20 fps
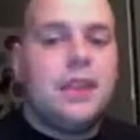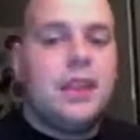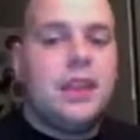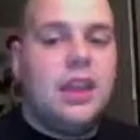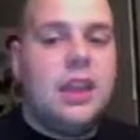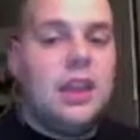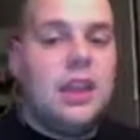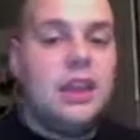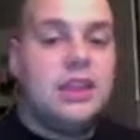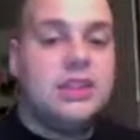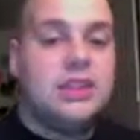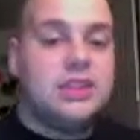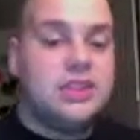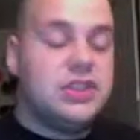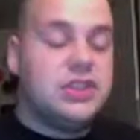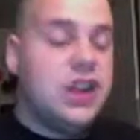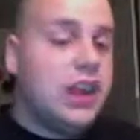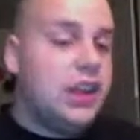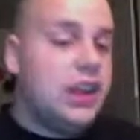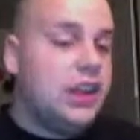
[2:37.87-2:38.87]
And
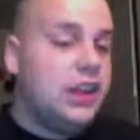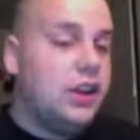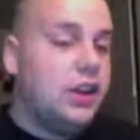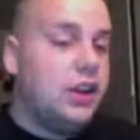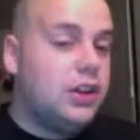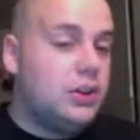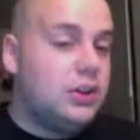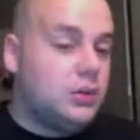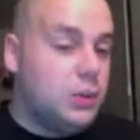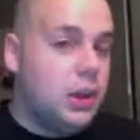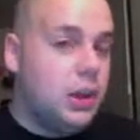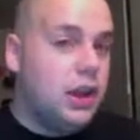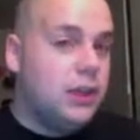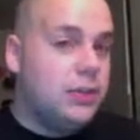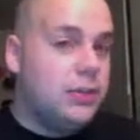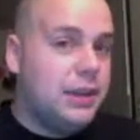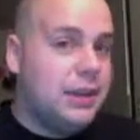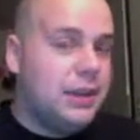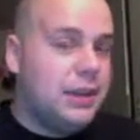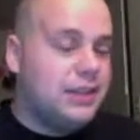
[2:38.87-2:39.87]
society as well,
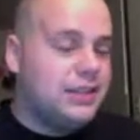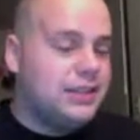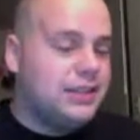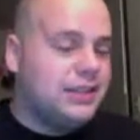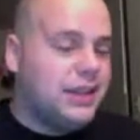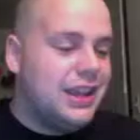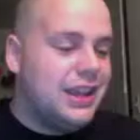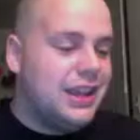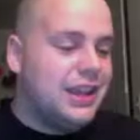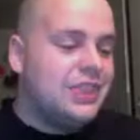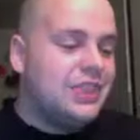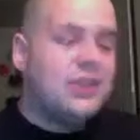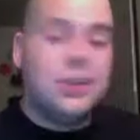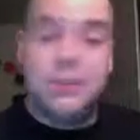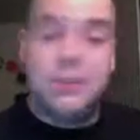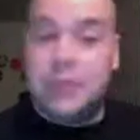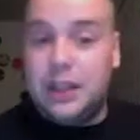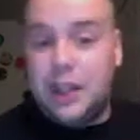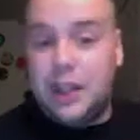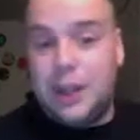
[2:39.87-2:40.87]
because
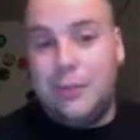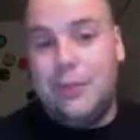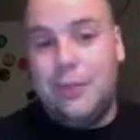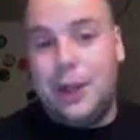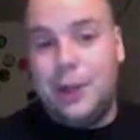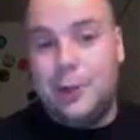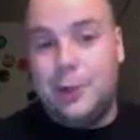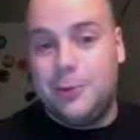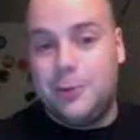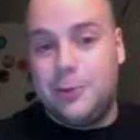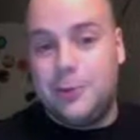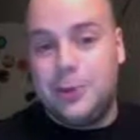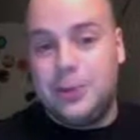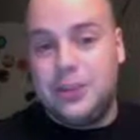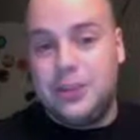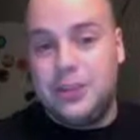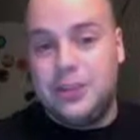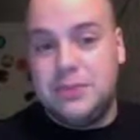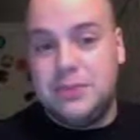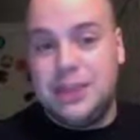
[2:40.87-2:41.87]
something like microphones
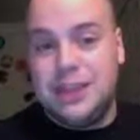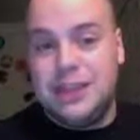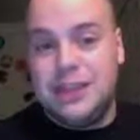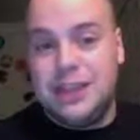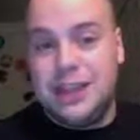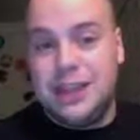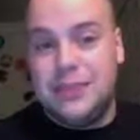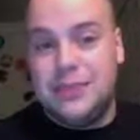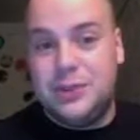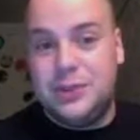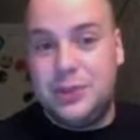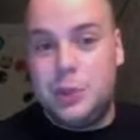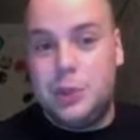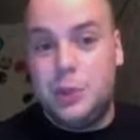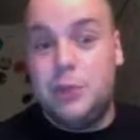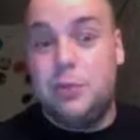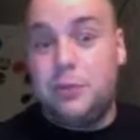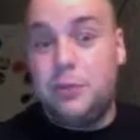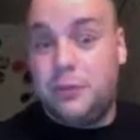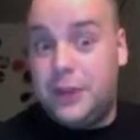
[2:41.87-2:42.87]
is best left to the
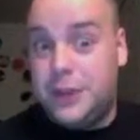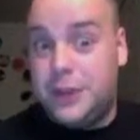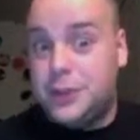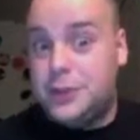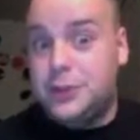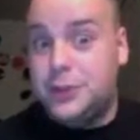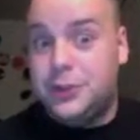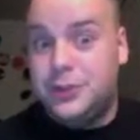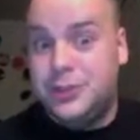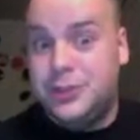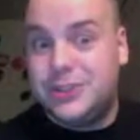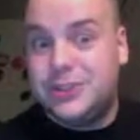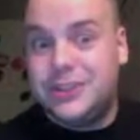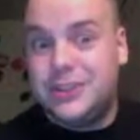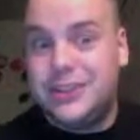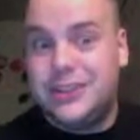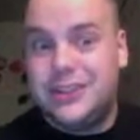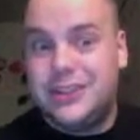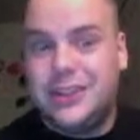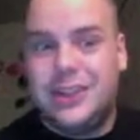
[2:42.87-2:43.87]
professionals
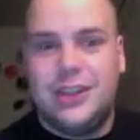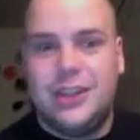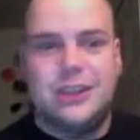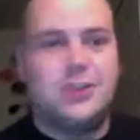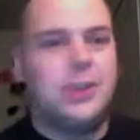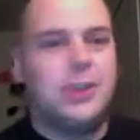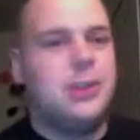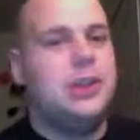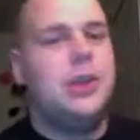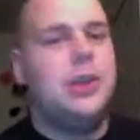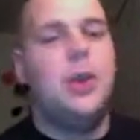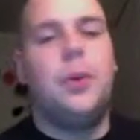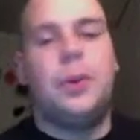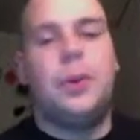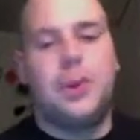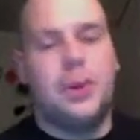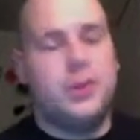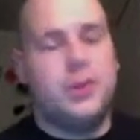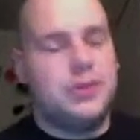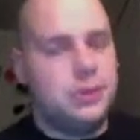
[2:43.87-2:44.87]
so that no one
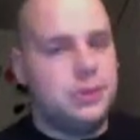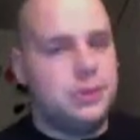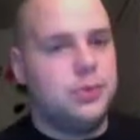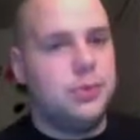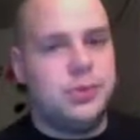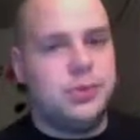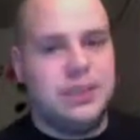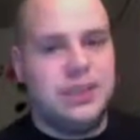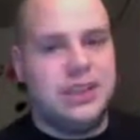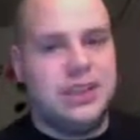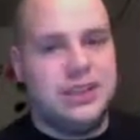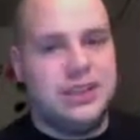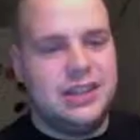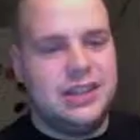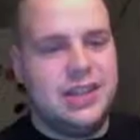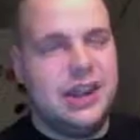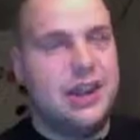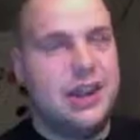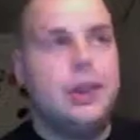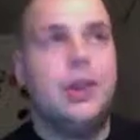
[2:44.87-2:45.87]
goes and ruins the
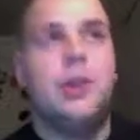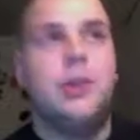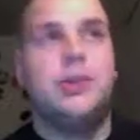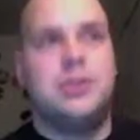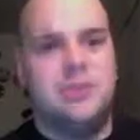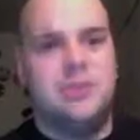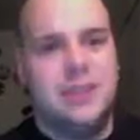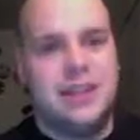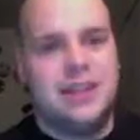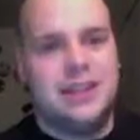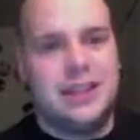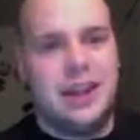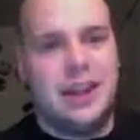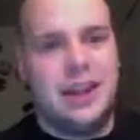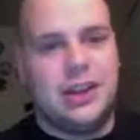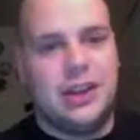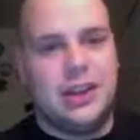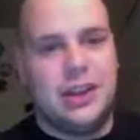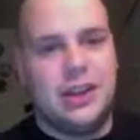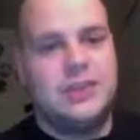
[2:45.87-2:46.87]
design, goes and makes
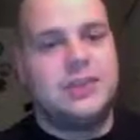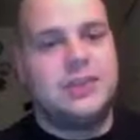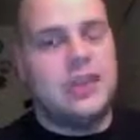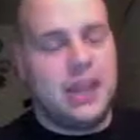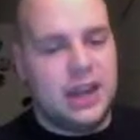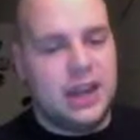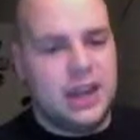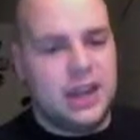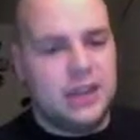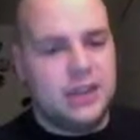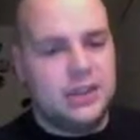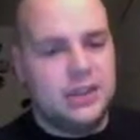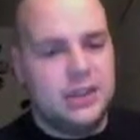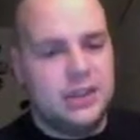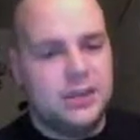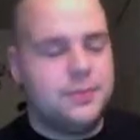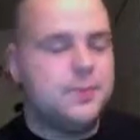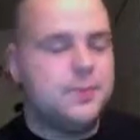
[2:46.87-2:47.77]
knockoffs, that kind of thing.